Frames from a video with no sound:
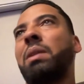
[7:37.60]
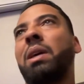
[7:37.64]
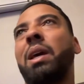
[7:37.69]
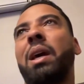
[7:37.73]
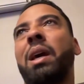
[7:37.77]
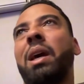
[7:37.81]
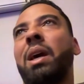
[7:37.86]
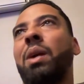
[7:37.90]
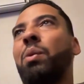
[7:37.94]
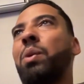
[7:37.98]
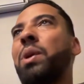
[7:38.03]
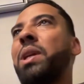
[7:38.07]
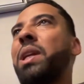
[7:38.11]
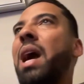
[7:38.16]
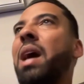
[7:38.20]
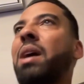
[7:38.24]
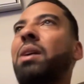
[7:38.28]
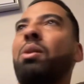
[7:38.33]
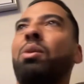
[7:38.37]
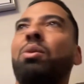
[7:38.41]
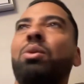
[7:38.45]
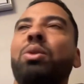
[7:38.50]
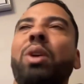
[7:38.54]
we're
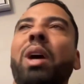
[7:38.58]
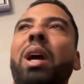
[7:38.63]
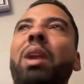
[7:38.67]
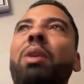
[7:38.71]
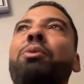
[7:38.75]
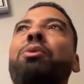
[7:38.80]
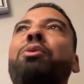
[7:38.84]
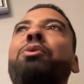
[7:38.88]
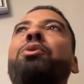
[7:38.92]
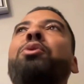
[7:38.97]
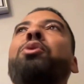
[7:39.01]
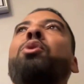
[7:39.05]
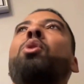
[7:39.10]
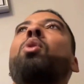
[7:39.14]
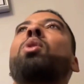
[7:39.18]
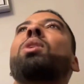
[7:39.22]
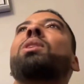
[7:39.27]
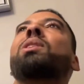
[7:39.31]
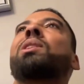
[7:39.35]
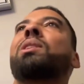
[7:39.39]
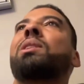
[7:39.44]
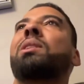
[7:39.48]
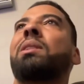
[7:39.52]
not gonna try to
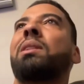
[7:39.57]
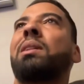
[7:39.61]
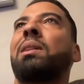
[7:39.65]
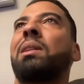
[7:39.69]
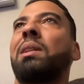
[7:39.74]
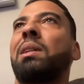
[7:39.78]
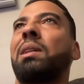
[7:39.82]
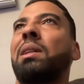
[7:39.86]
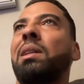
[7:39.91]
force.